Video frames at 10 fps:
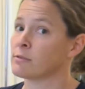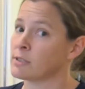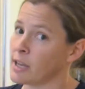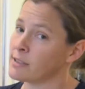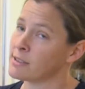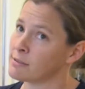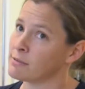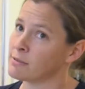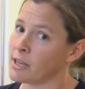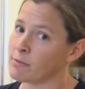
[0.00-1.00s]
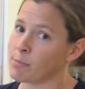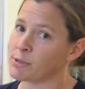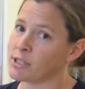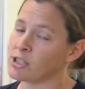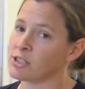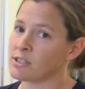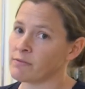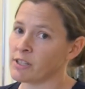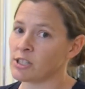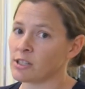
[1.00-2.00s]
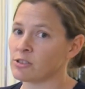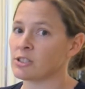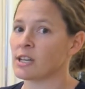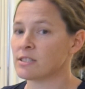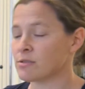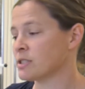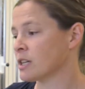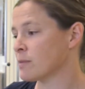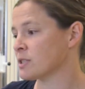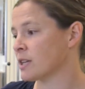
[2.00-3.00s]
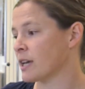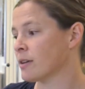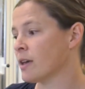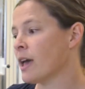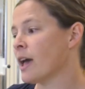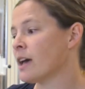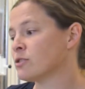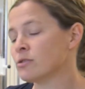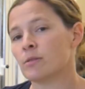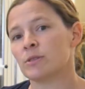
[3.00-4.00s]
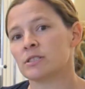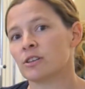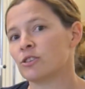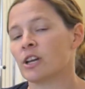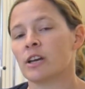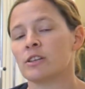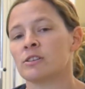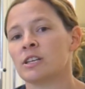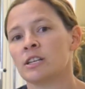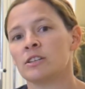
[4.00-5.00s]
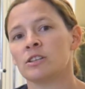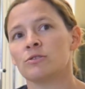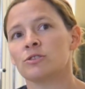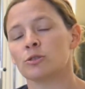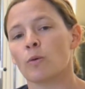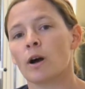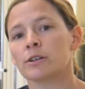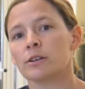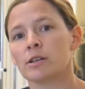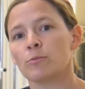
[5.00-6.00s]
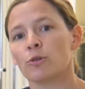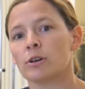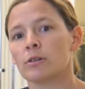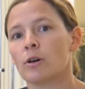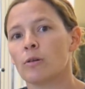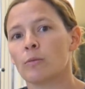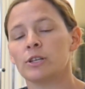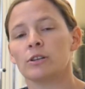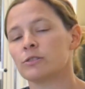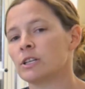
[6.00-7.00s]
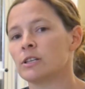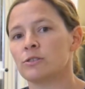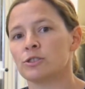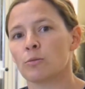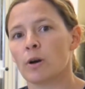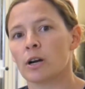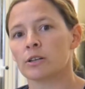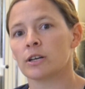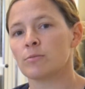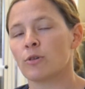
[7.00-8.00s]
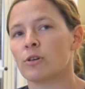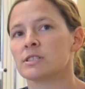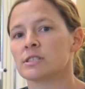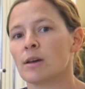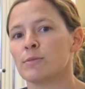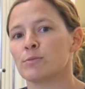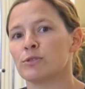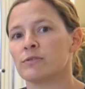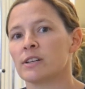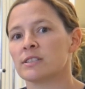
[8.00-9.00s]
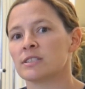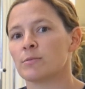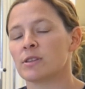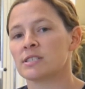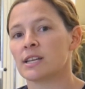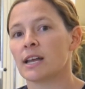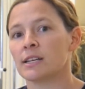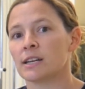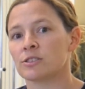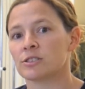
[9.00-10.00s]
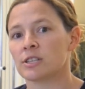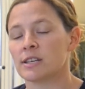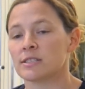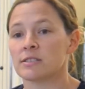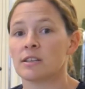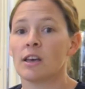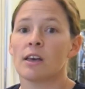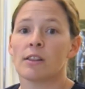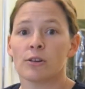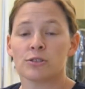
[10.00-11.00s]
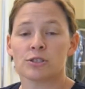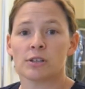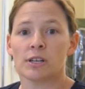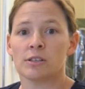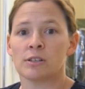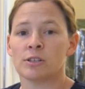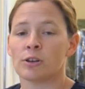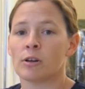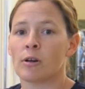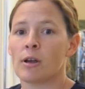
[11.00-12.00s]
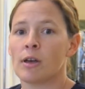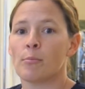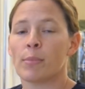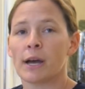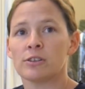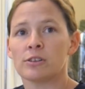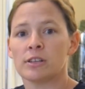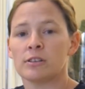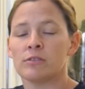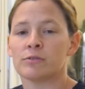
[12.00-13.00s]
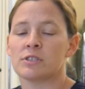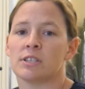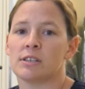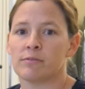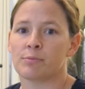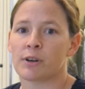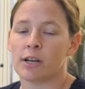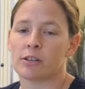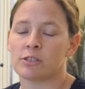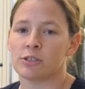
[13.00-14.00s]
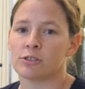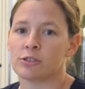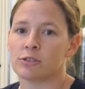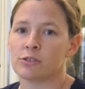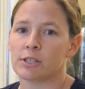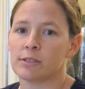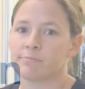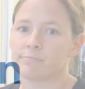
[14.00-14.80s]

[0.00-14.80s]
10, 10 repetitions of each exercise three times a day, and do them until you're not needing to use your walker anymore when you don't need to use your walker anymore, it's time to move on to some of the standing exercises. Those are in your binder that you've received prior to your surgery.